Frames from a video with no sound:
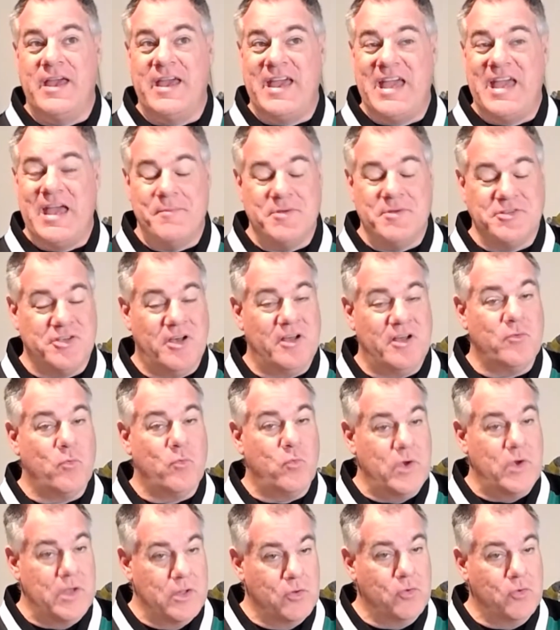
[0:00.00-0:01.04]
Amazon
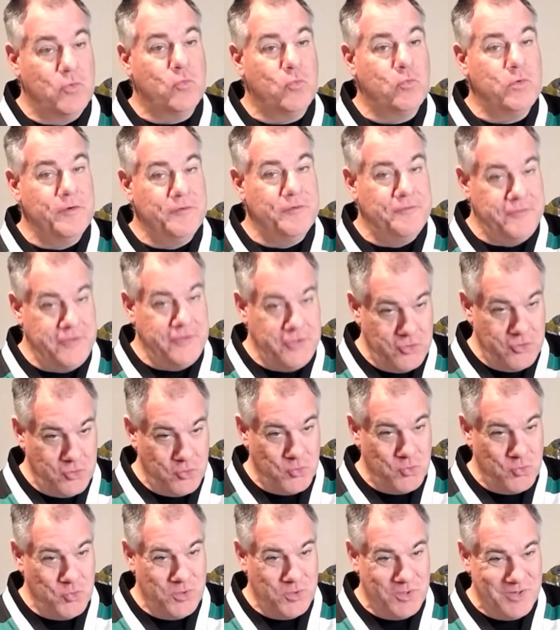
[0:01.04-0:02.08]
will
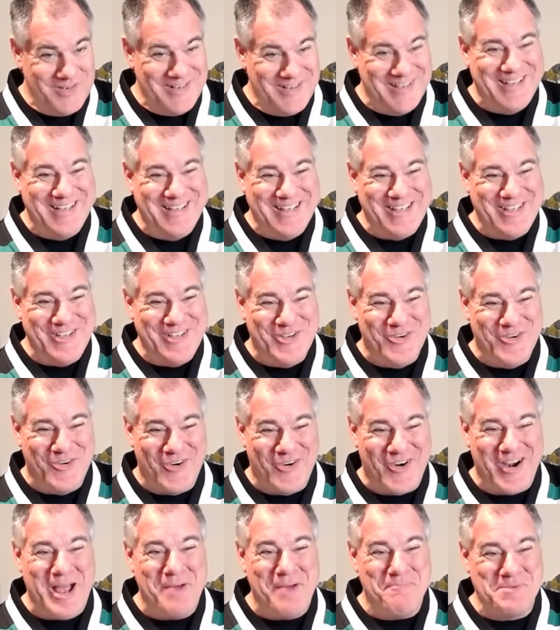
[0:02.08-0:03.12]
review
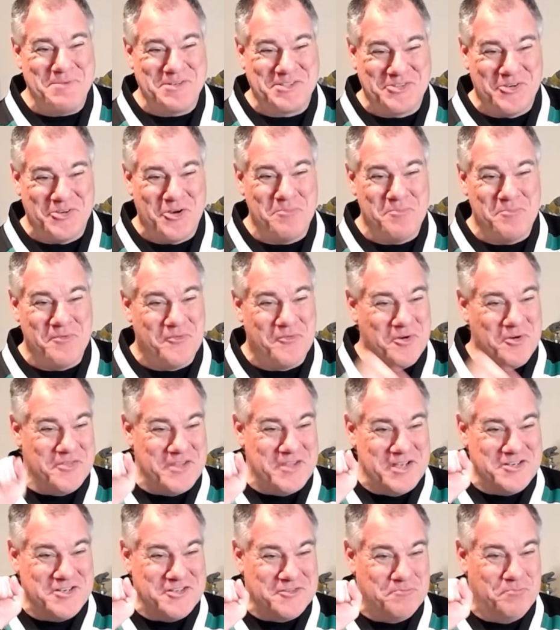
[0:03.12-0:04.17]
your episode before
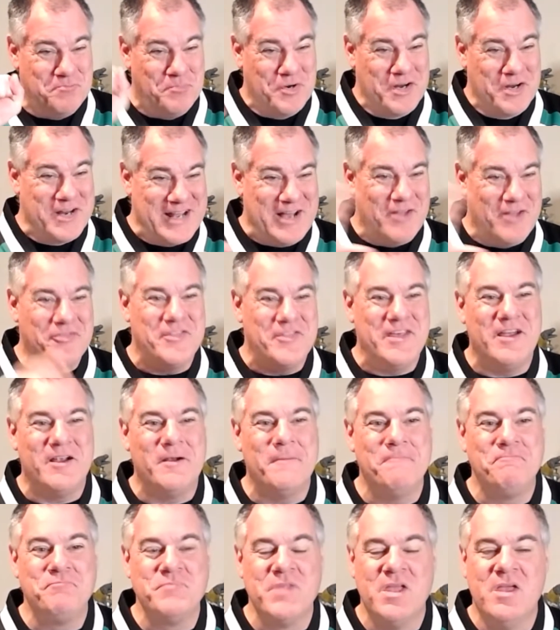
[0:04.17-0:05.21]
they just put it out there.
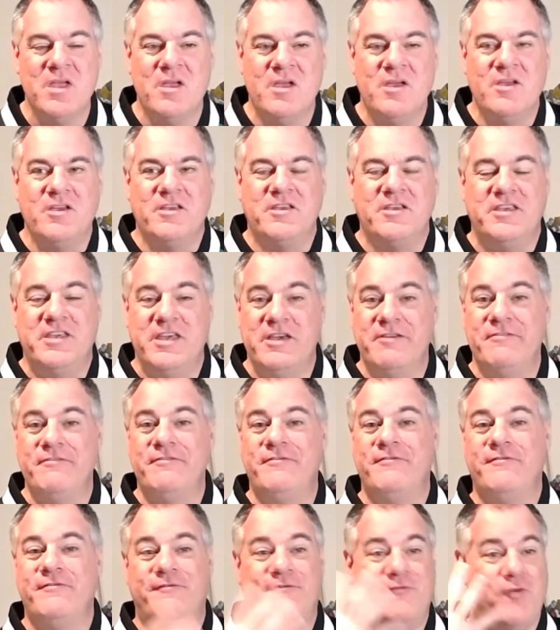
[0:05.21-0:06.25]
Give
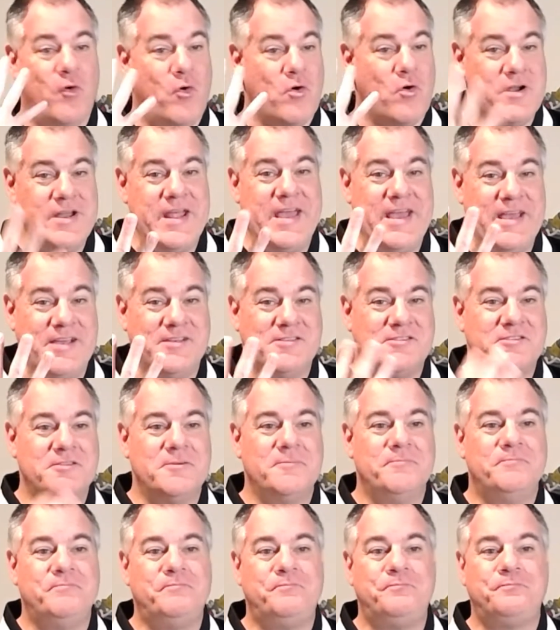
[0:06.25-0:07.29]
4 days
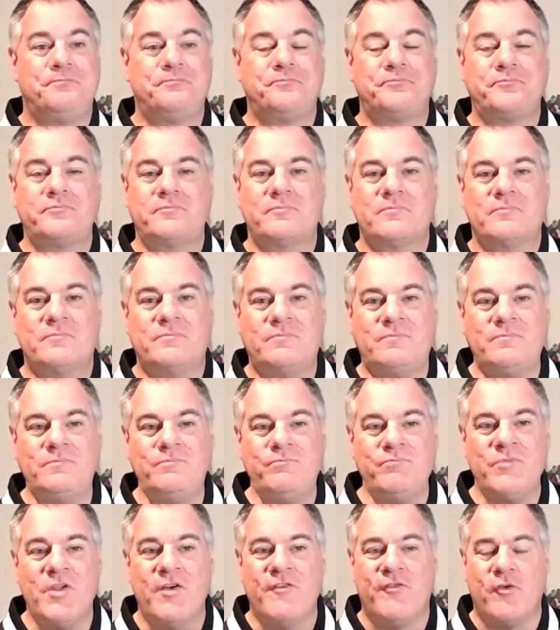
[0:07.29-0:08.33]

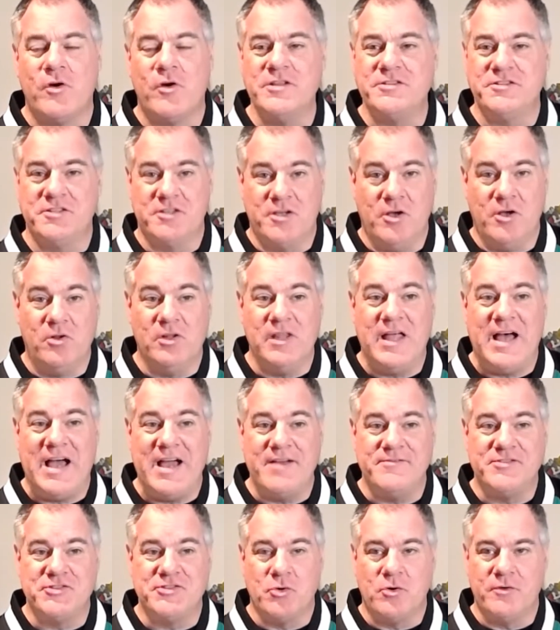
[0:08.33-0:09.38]
for it to go
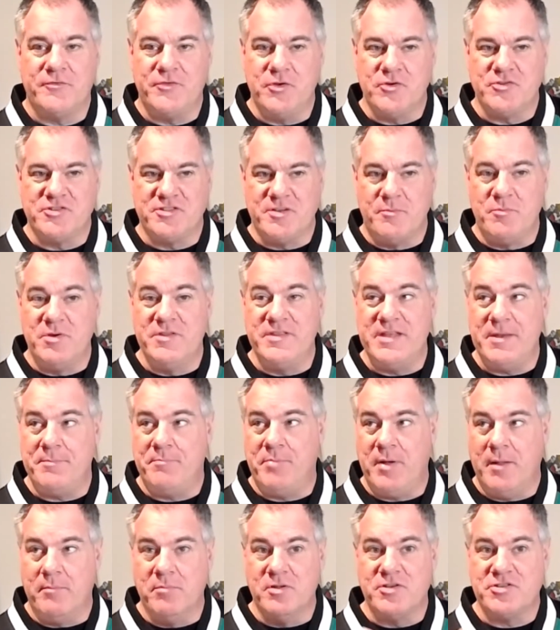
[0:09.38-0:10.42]
live. So if you're someone that
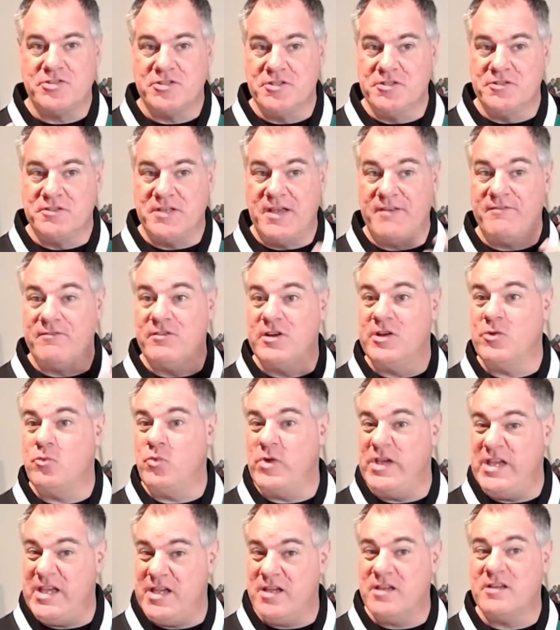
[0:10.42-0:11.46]
publishes every
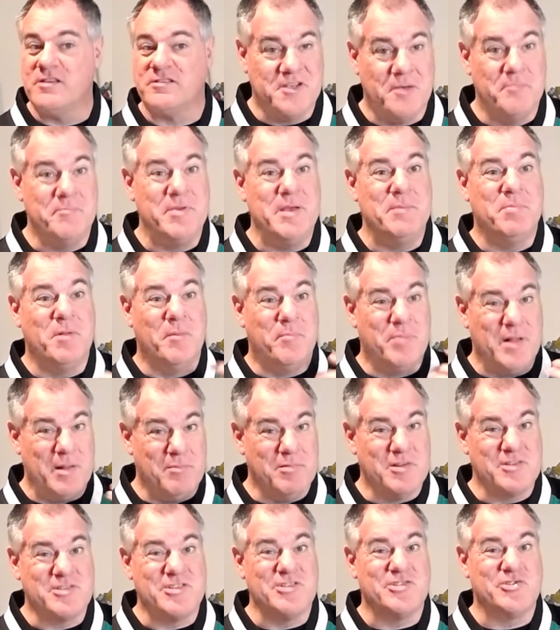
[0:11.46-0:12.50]
week, some people
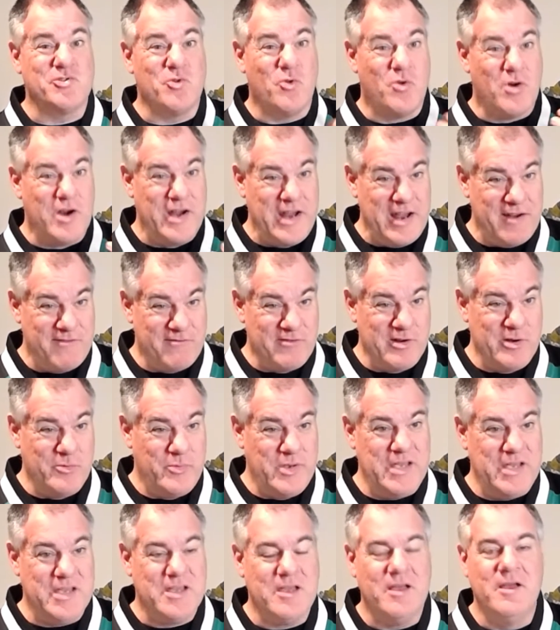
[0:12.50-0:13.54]
publish a story every
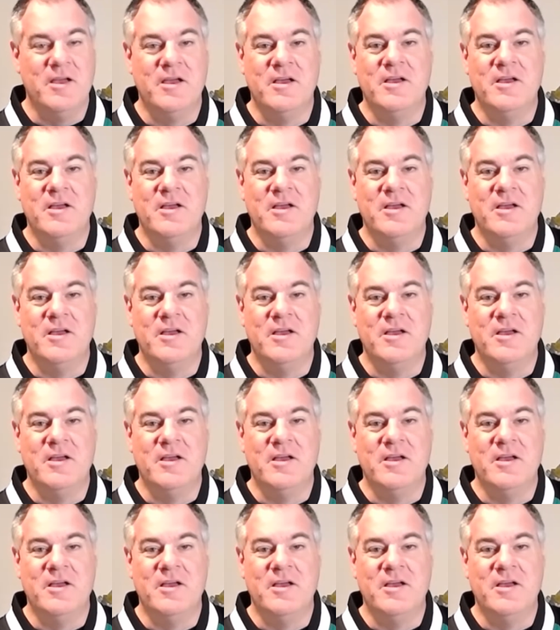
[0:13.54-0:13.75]
week,